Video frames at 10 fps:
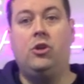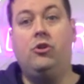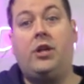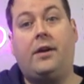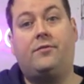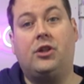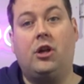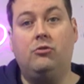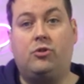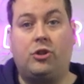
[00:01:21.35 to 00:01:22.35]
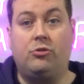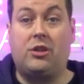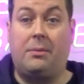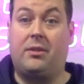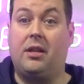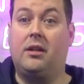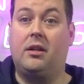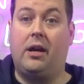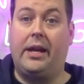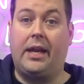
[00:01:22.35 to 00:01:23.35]
You'd have to go to something
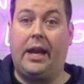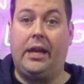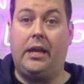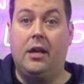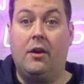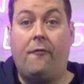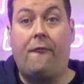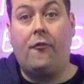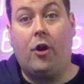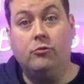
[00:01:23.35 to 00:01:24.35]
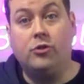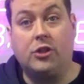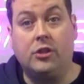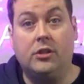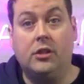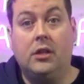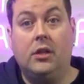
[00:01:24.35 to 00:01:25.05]
like a Phrozen